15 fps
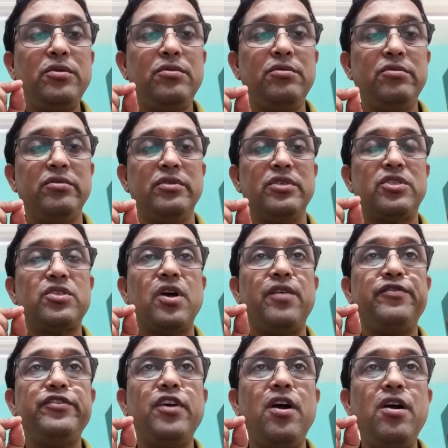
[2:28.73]
students,
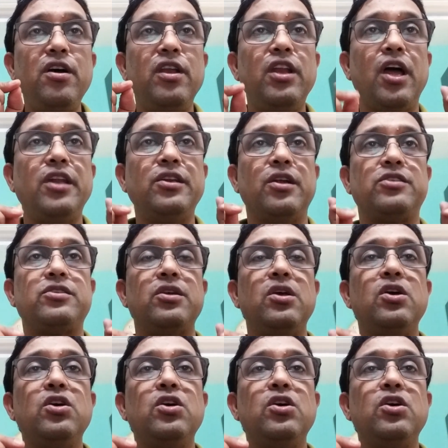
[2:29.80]
of the learners.